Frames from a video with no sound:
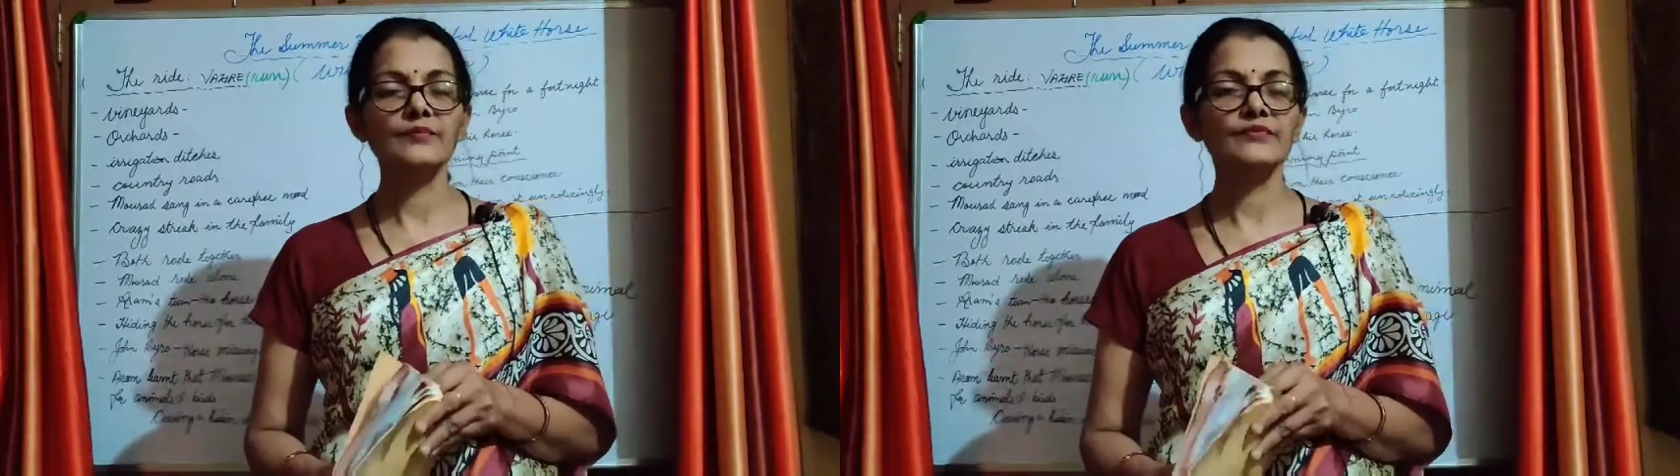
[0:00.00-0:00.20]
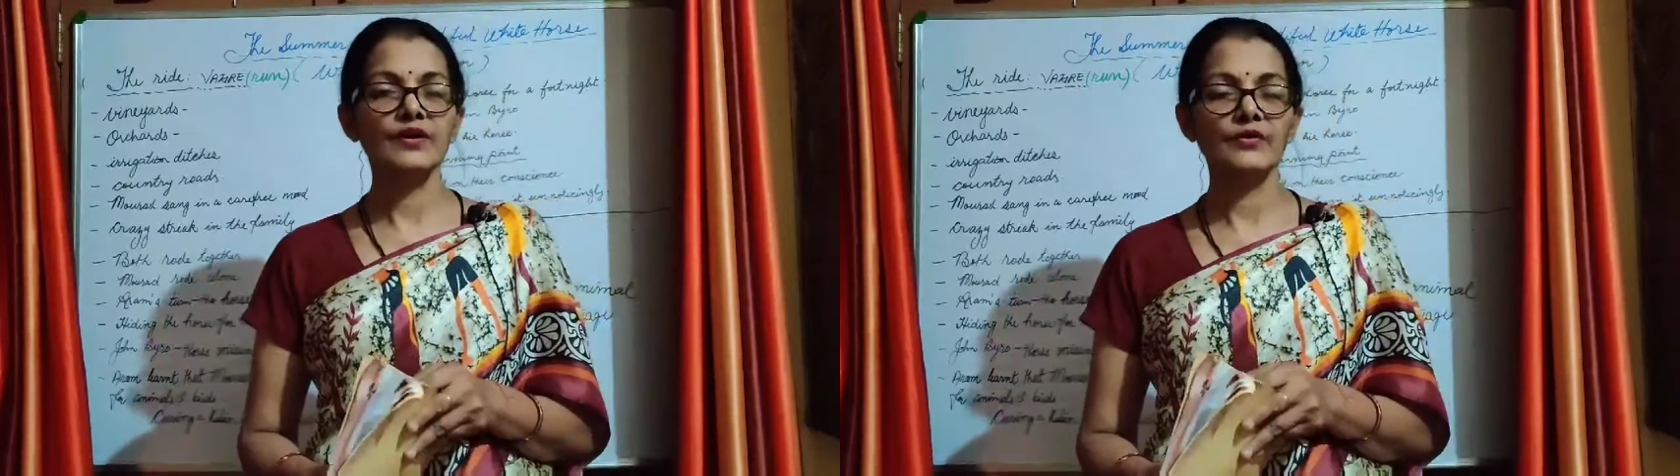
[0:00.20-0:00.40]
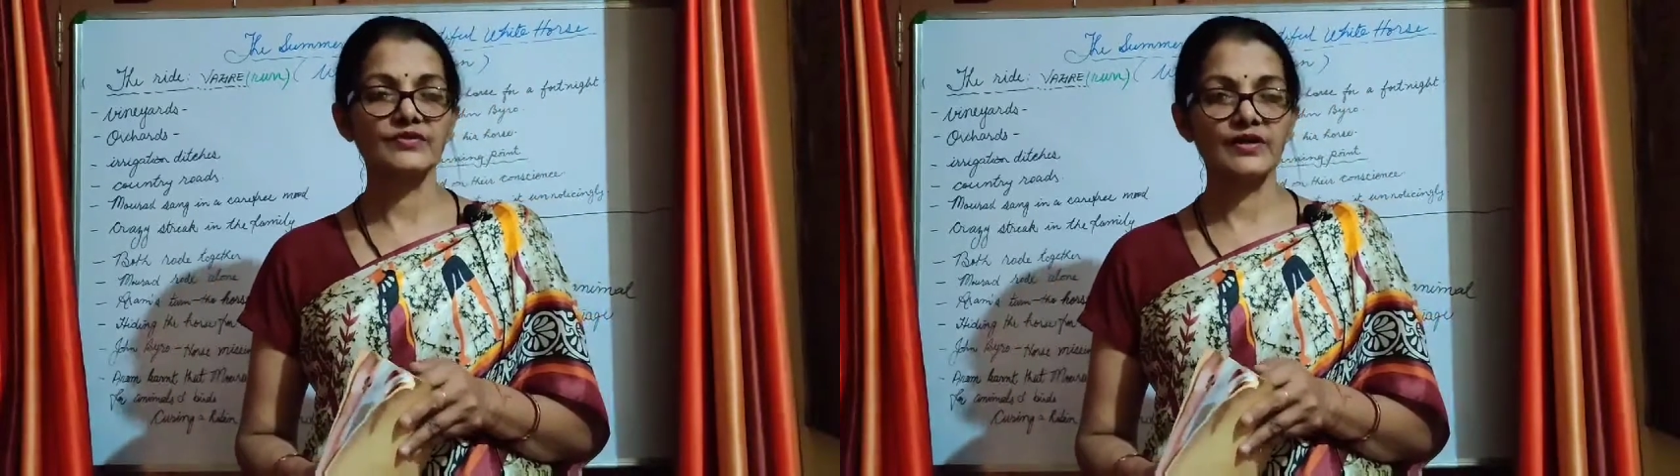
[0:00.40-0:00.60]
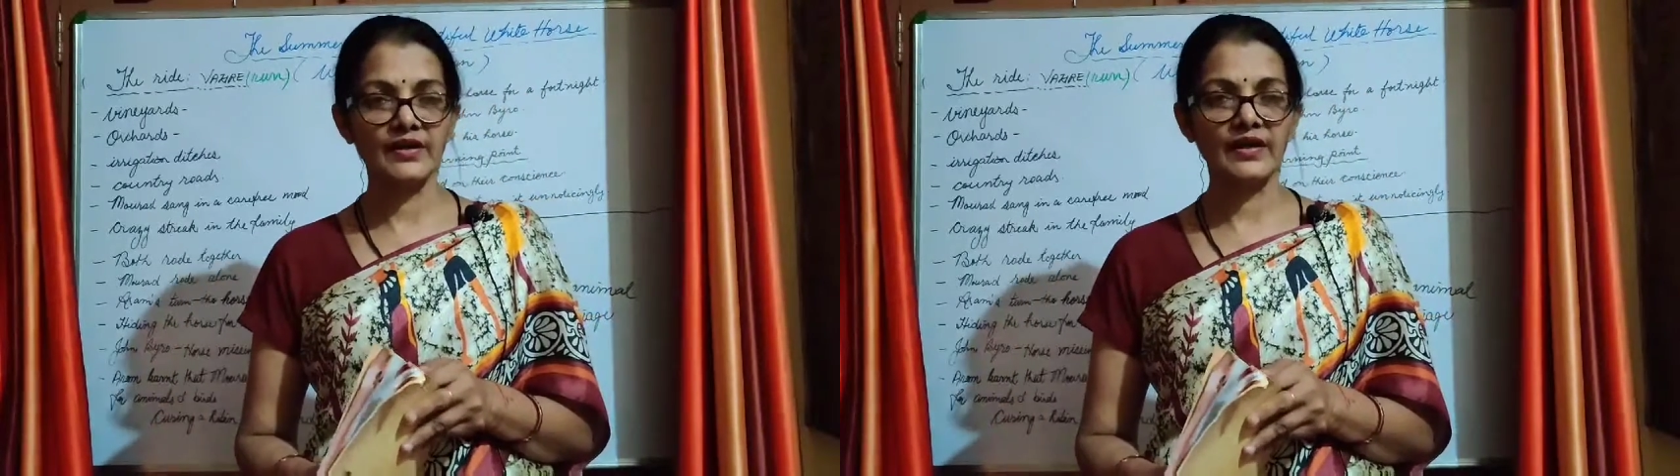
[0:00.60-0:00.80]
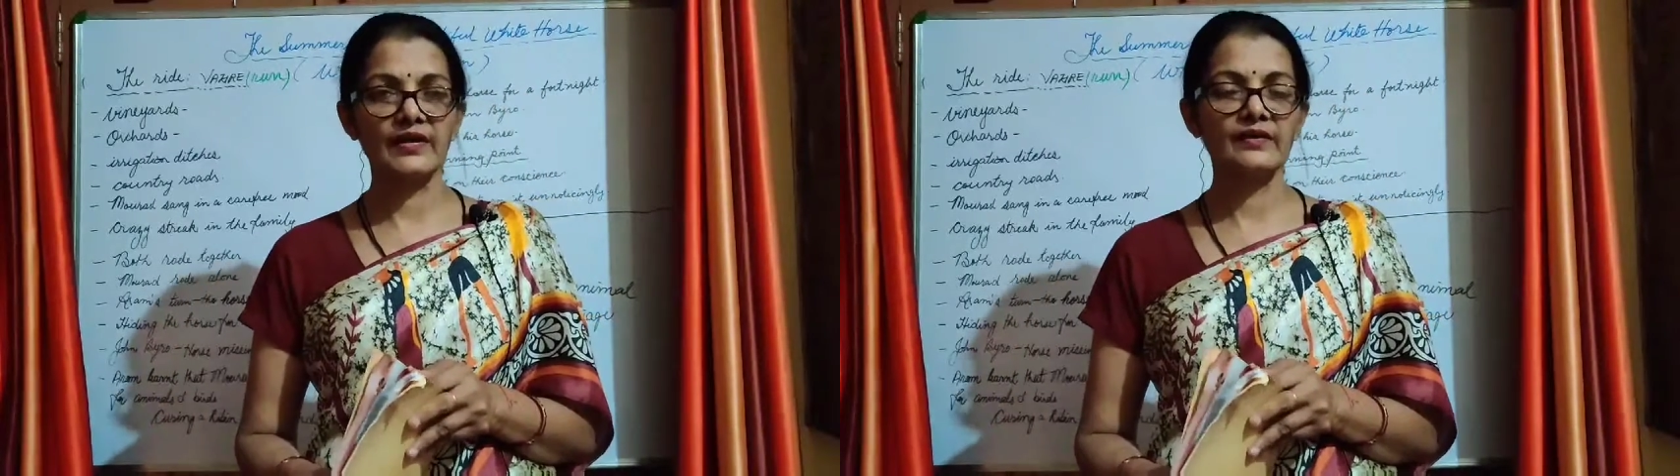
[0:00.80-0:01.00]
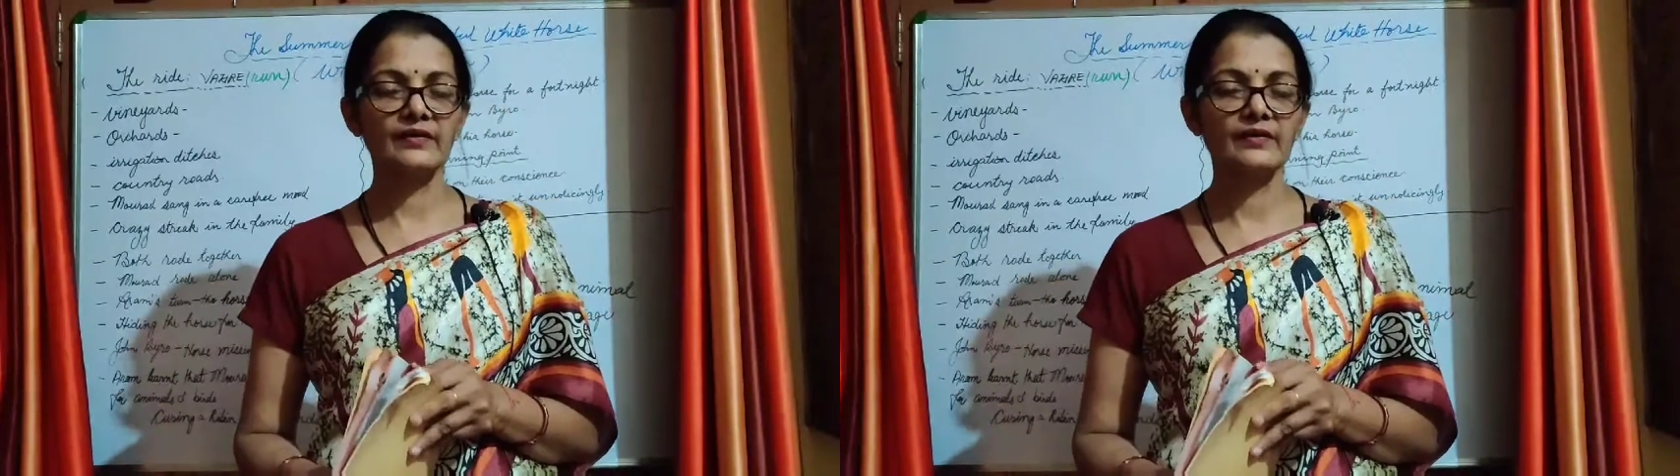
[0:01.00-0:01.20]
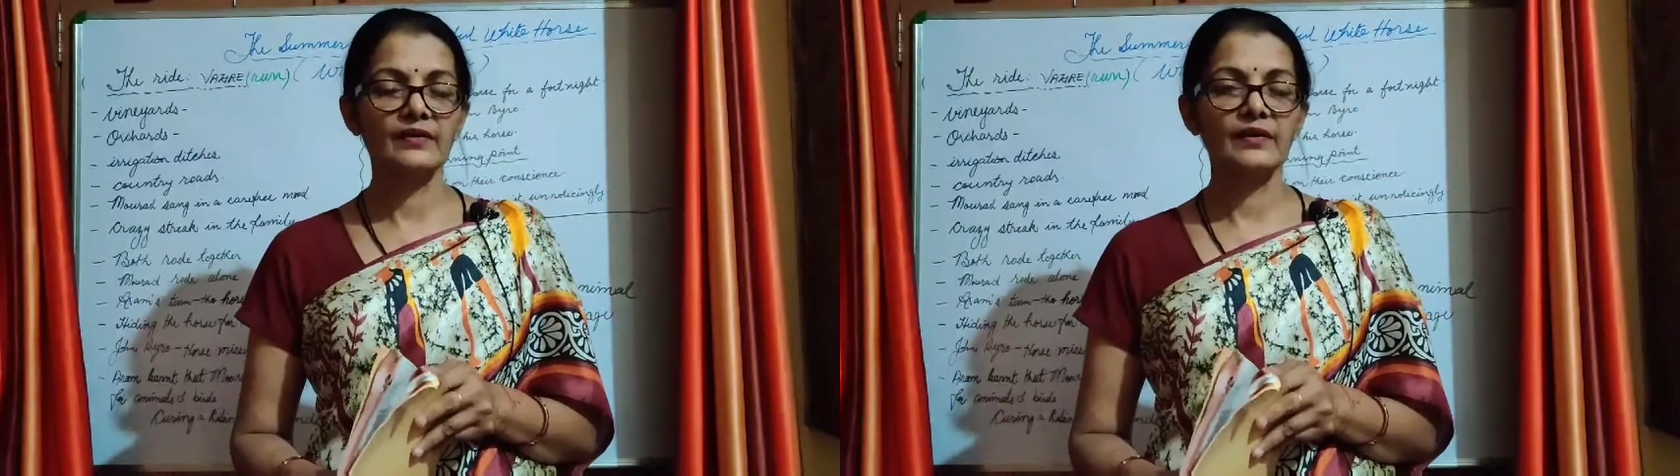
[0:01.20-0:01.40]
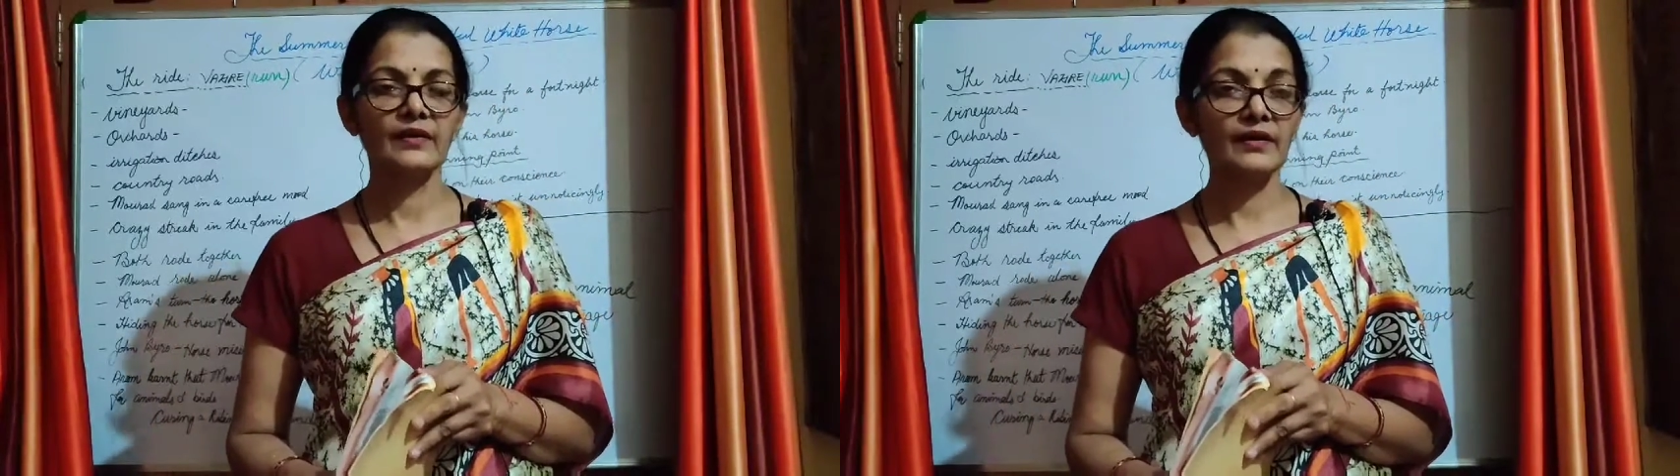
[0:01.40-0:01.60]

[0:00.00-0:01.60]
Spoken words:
Aram's house again,